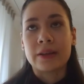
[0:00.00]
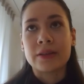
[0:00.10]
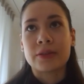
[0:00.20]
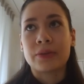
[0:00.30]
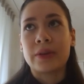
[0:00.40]

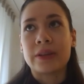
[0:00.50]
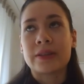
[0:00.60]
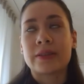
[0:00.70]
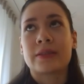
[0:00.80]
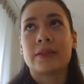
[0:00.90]
so
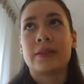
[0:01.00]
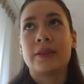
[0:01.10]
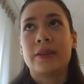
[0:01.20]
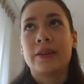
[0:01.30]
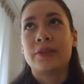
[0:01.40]

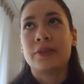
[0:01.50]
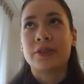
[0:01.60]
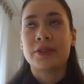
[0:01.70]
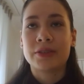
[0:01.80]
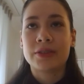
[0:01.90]
you're
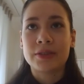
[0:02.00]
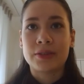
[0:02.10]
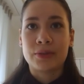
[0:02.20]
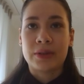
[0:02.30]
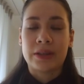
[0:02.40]
not
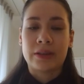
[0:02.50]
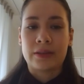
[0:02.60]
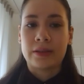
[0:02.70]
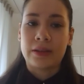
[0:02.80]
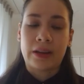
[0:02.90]
just
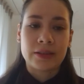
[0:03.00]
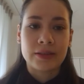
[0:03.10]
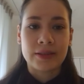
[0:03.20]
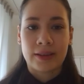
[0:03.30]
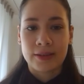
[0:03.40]
doing an
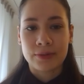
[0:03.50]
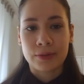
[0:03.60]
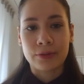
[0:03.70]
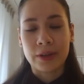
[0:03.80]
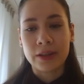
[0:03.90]
exercise
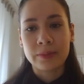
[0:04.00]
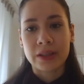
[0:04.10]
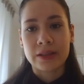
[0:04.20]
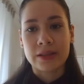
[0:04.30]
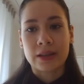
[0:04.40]
for fun,
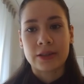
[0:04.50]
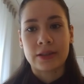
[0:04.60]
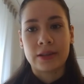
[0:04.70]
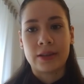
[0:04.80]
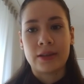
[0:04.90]
but it's
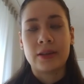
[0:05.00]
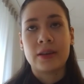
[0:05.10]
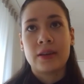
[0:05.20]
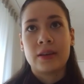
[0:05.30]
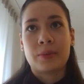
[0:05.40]
actually
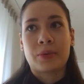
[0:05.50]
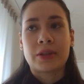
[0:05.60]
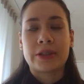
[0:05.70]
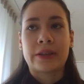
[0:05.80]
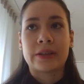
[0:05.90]
a
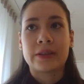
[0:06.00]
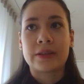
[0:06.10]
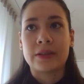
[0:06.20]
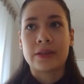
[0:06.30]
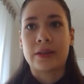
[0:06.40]

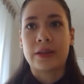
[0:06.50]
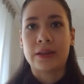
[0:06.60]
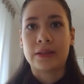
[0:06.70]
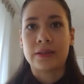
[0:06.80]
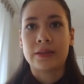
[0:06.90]
project
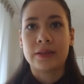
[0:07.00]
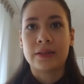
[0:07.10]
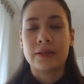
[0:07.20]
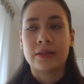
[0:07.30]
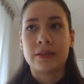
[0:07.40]
and
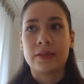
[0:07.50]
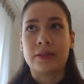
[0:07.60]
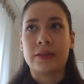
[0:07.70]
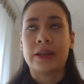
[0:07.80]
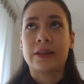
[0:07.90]

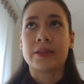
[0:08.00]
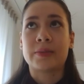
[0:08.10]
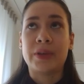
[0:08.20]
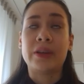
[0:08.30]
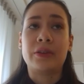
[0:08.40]
that
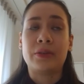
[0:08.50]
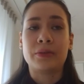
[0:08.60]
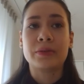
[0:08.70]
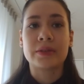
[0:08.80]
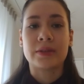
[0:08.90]
is being
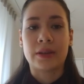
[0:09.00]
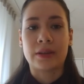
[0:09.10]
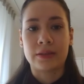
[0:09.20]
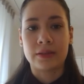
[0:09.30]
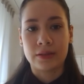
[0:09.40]
used,
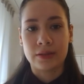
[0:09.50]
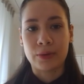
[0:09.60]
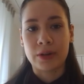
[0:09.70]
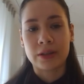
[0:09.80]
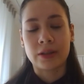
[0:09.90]
and the
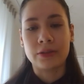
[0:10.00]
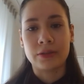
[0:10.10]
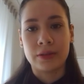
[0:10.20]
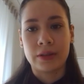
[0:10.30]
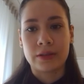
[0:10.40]
work that
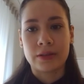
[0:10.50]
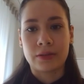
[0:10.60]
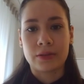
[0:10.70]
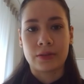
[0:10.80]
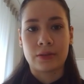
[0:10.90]
you're doing is
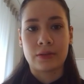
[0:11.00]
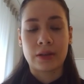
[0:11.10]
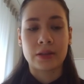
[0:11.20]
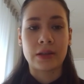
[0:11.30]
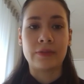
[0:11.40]
also
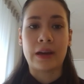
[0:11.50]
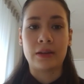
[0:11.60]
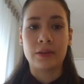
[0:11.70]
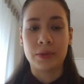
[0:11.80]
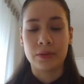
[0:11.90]
actually
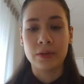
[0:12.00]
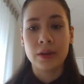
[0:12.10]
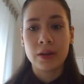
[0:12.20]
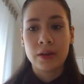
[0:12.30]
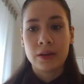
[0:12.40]
valuable
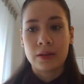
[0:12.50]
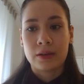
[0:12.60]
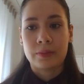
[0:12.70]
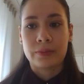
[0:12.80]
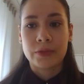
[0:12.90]

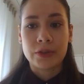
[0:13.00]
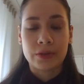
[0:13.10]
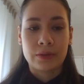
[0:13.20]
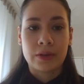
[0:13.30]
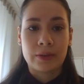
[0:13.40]

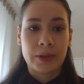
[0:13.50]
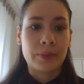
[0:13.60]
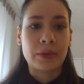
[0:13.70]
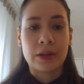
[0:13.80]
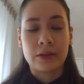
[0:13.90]
to the
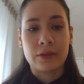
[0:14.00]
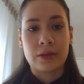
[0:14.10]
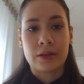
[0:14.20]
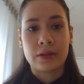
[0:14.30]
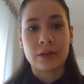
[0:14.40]
people that
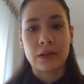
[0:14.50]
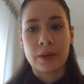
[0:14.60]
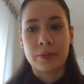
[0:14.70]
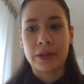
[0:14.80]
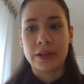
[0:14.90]
you're
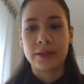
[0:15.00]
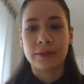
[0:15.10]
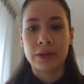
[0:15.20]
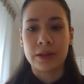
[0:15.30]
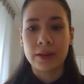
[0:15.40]

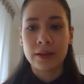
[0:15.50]
collaborating with.